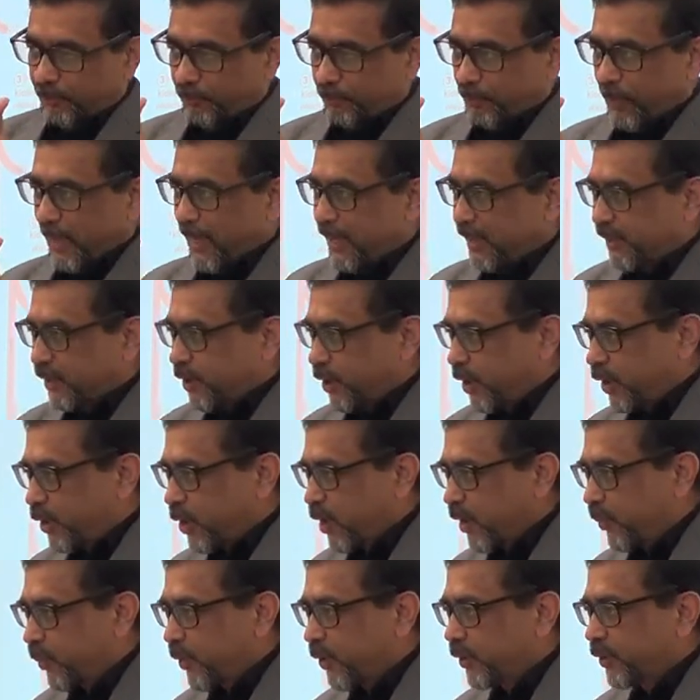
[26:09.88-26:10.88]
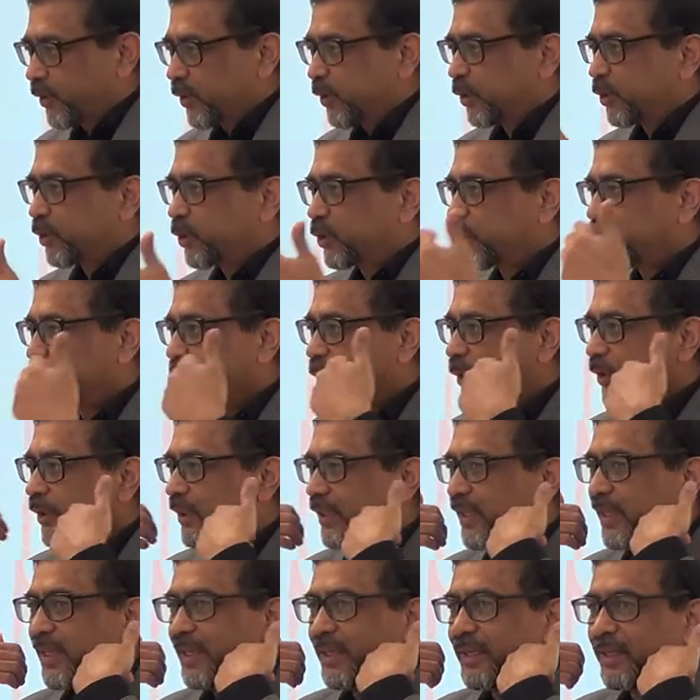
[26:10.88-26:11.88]
Parathyroid hormone
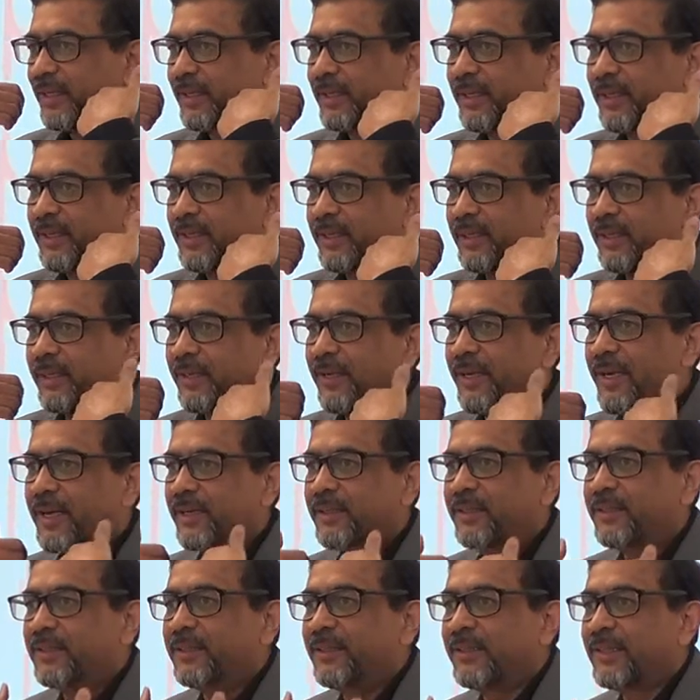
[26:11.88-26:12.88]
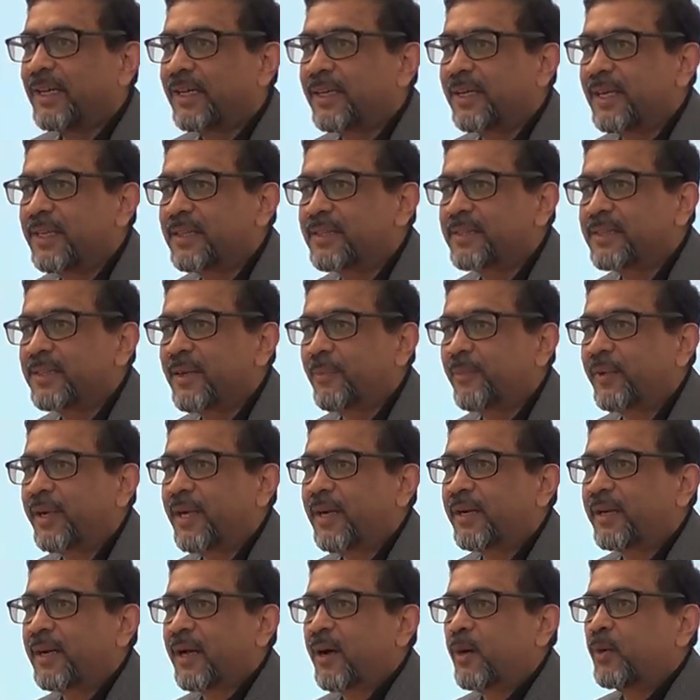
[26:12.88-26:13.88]
should let the calcium
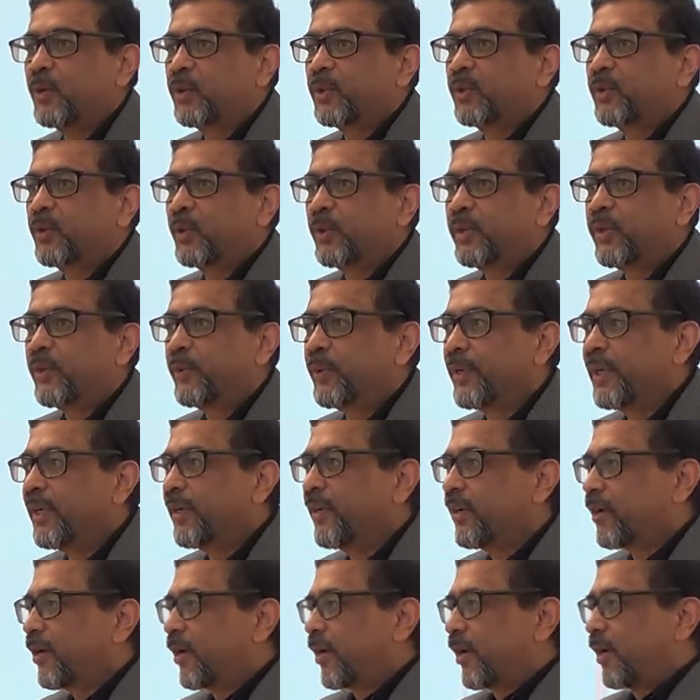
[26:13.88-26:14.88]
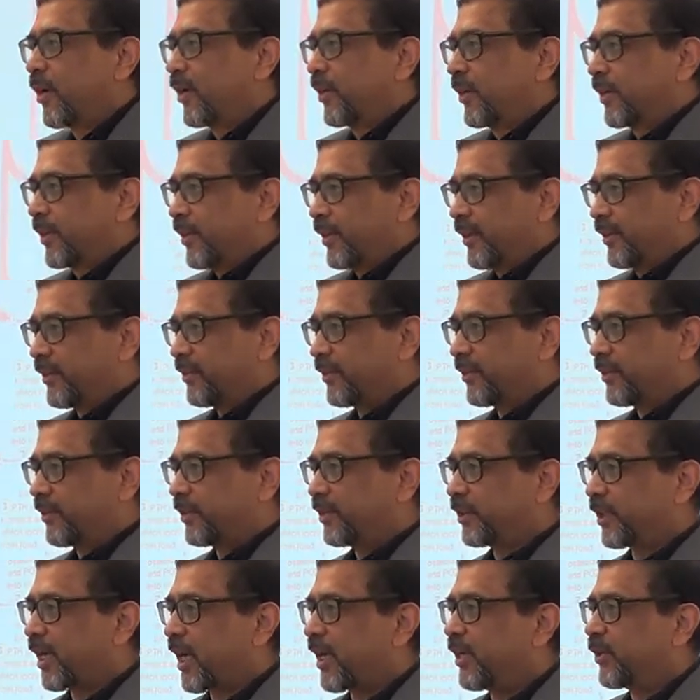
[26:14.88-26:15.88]
get out through urine or
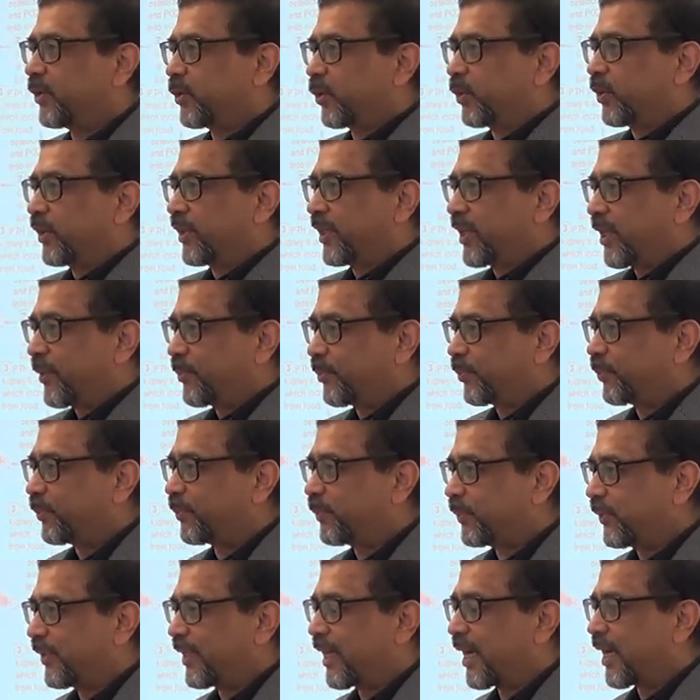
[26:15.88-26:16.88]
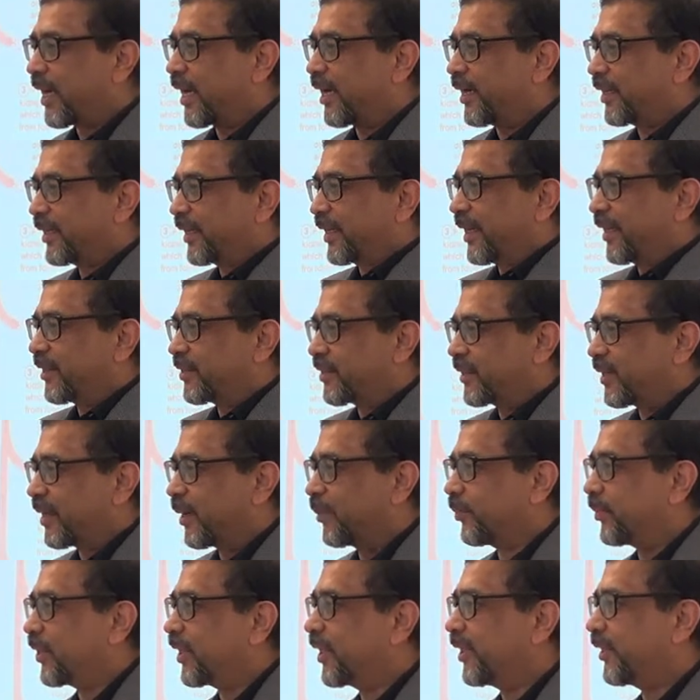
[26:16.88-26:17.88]
try to keep the
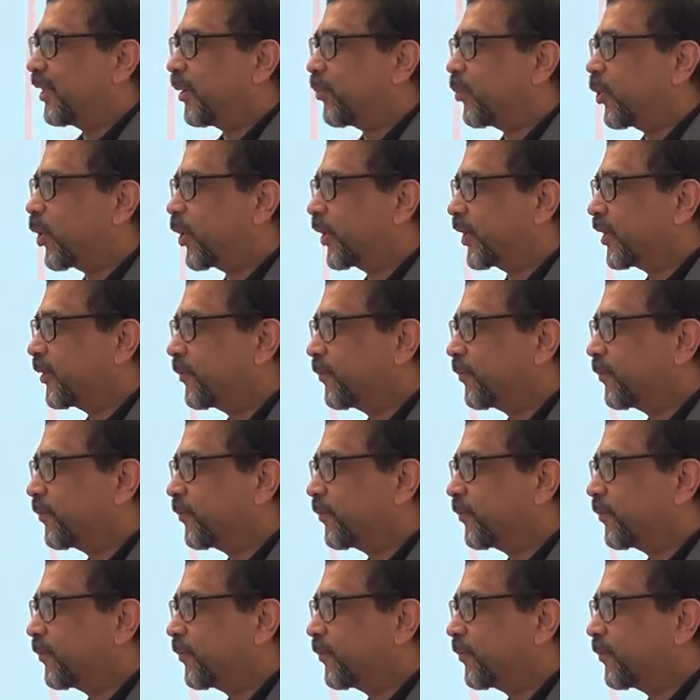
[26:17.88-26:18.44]
calcium in the body.